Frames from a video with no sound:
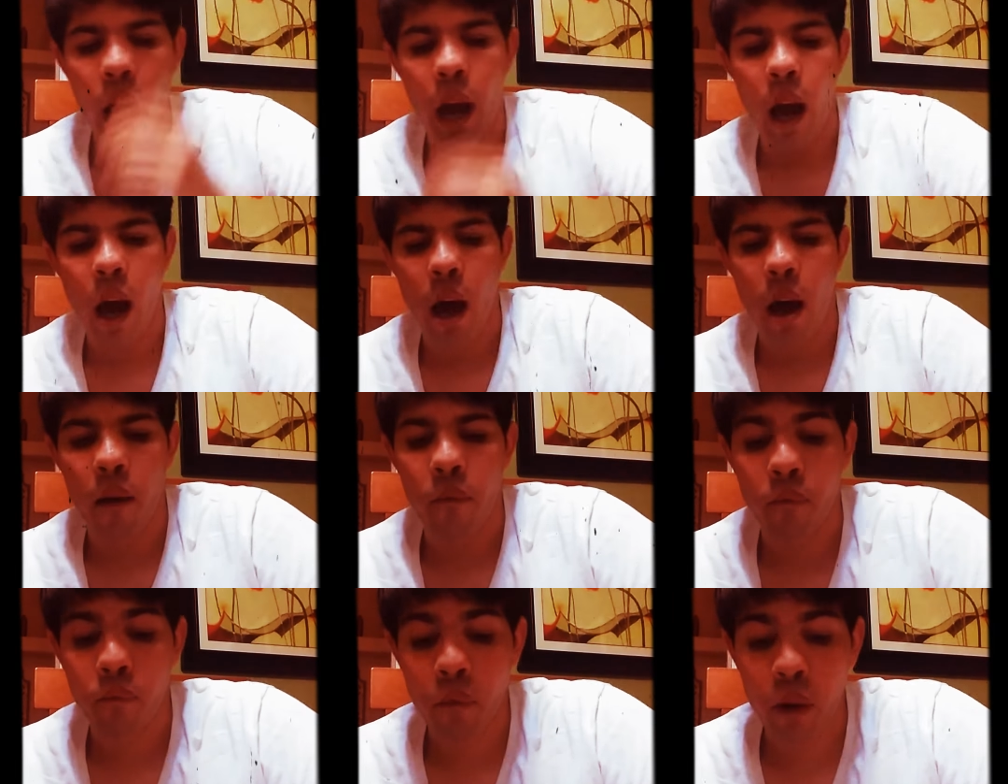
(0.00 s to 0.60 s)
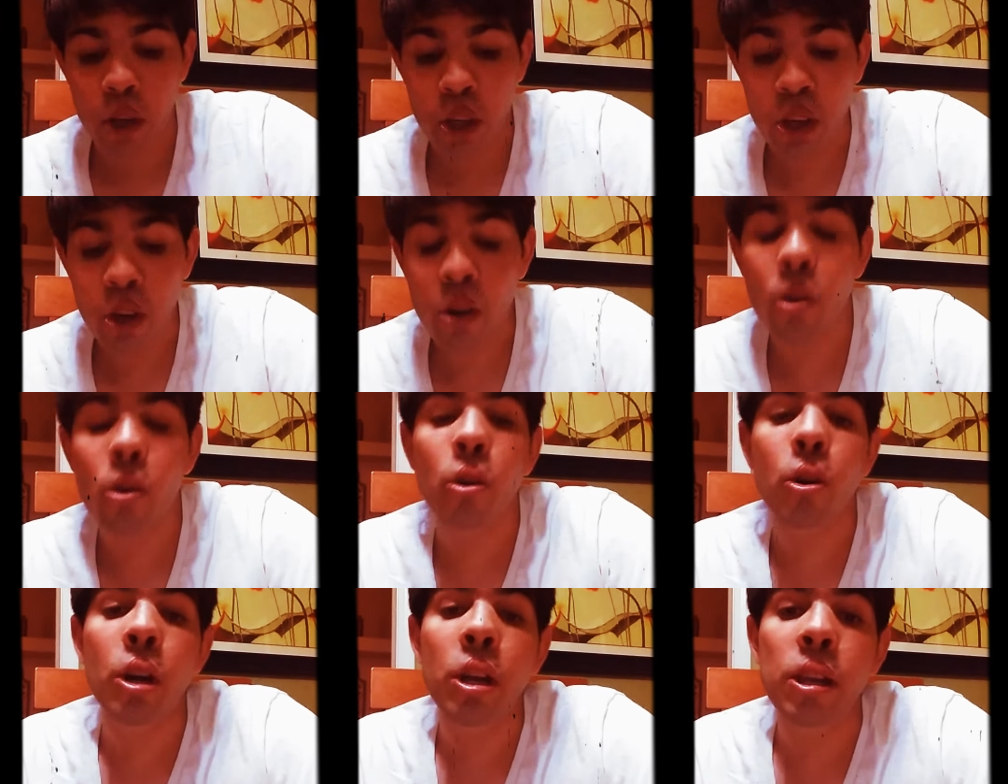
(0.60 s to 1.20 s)
But
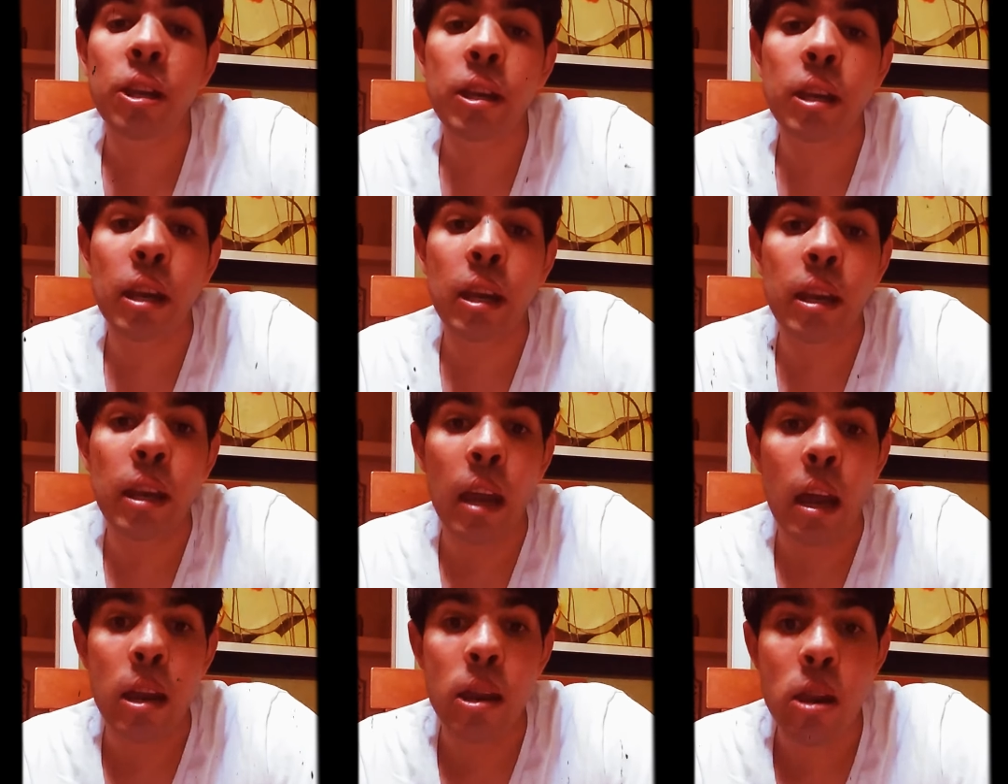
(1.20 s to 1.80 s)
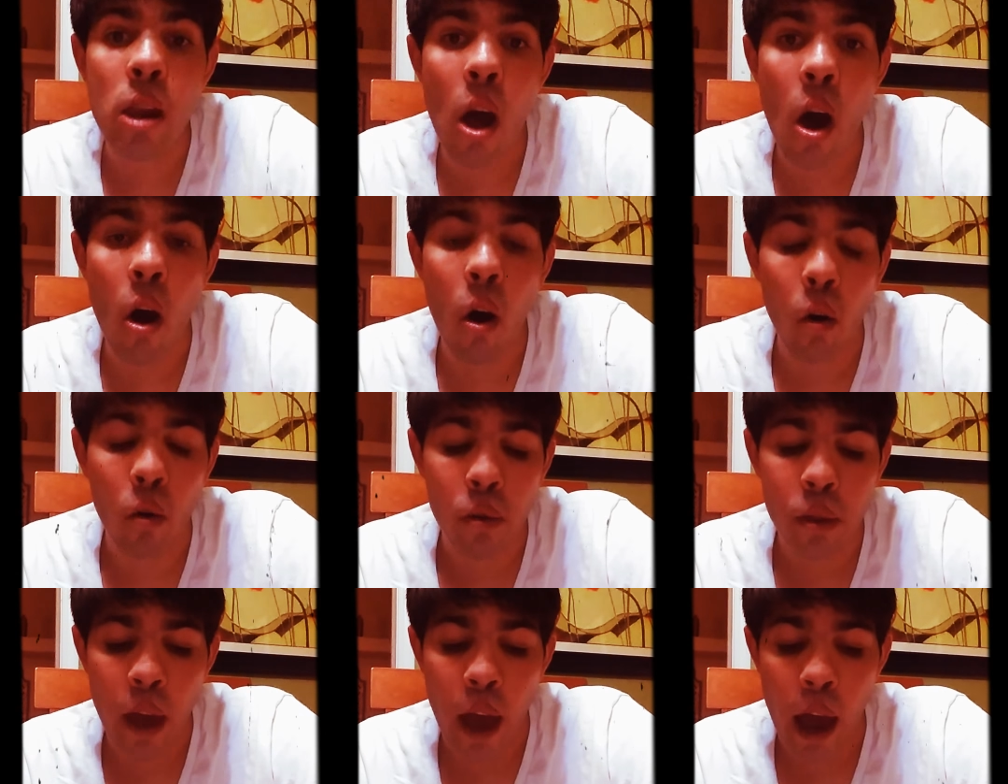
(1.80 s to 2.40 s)
secretly did they
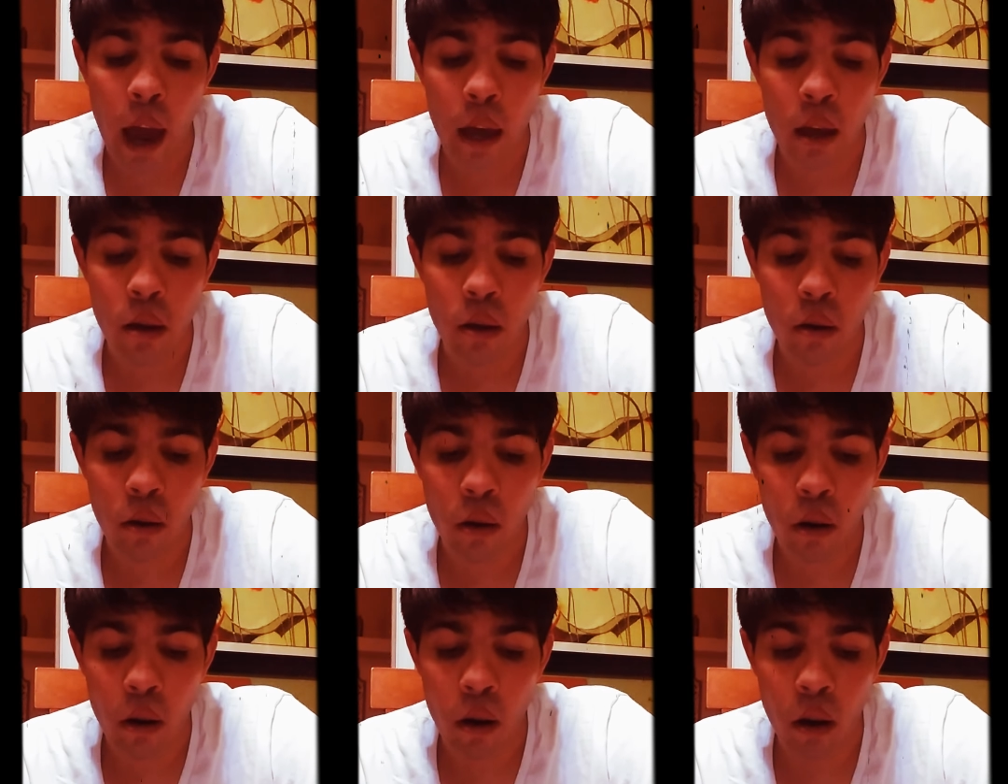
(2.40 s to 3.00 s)
know that